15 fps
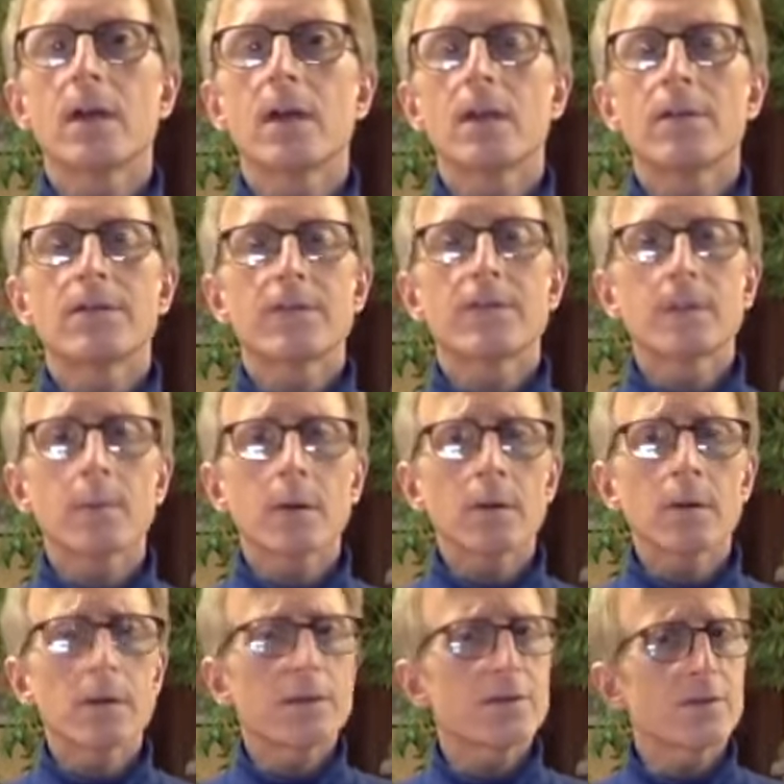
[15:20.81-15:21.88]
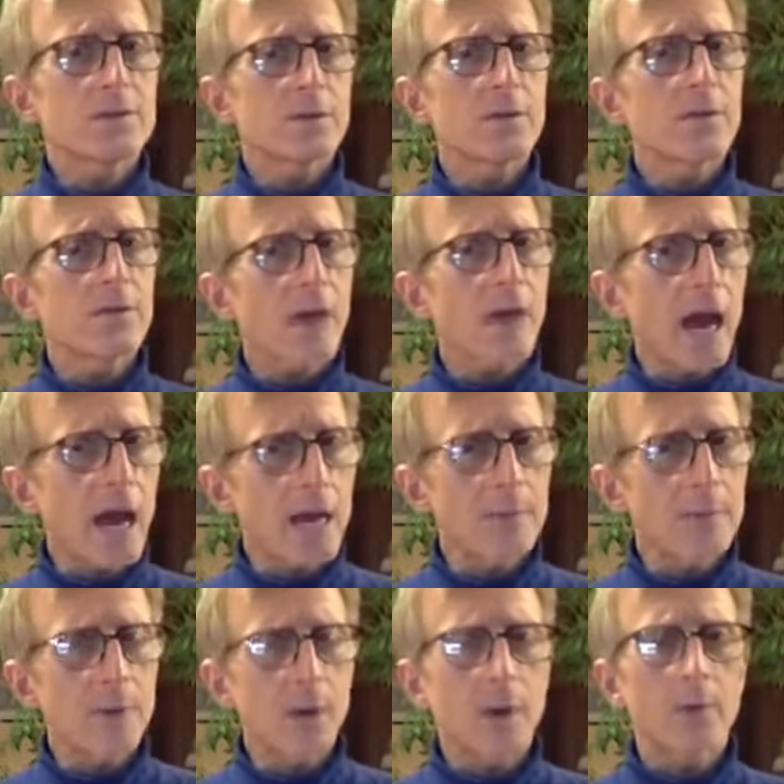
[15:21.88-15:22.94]
Femur is your thigh
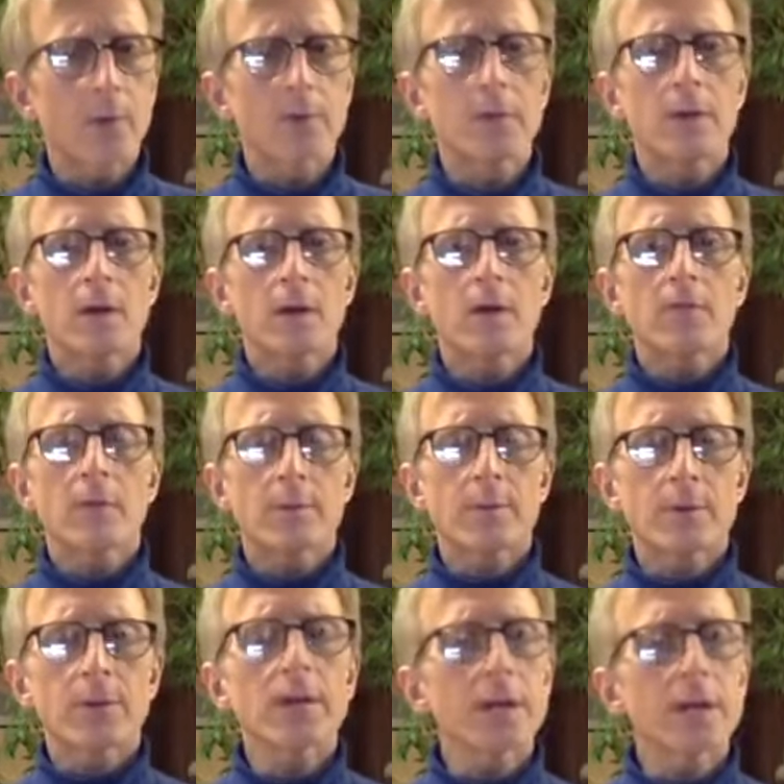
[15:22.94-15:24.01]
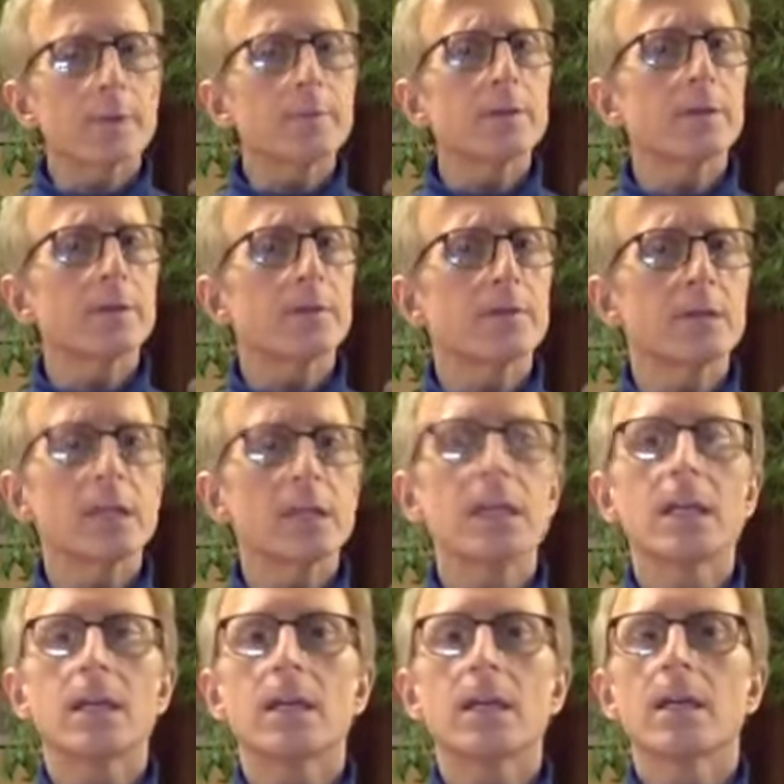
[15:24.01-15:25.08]
bone from your hip to your
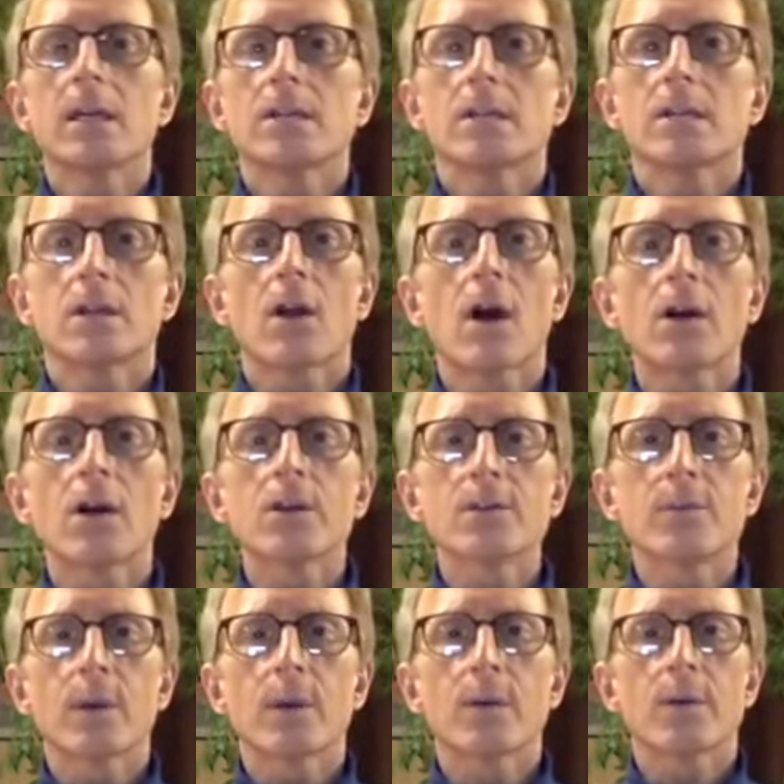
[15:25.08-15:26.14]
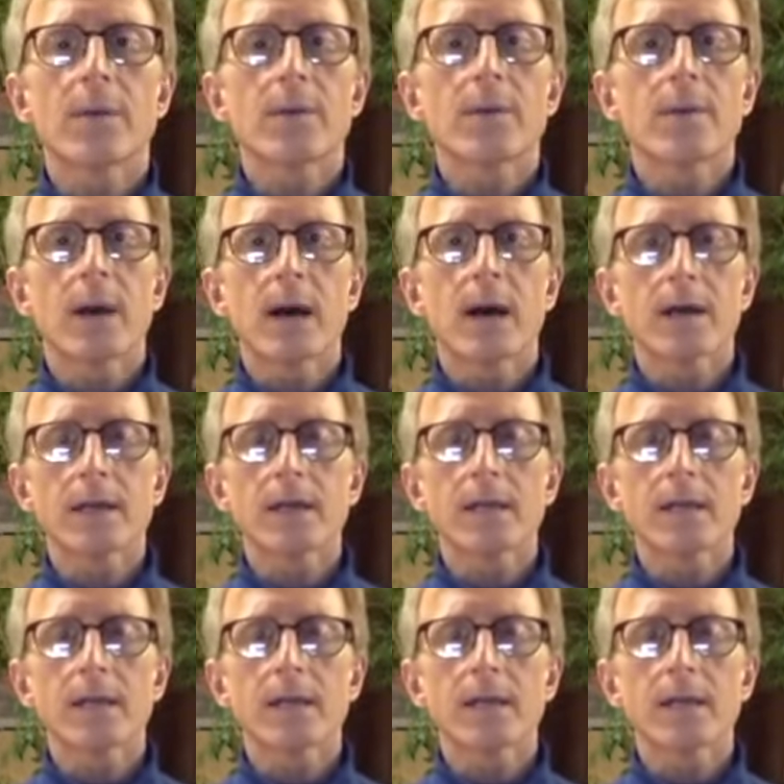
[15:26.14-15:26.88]
knee. It's the longest bone in the body.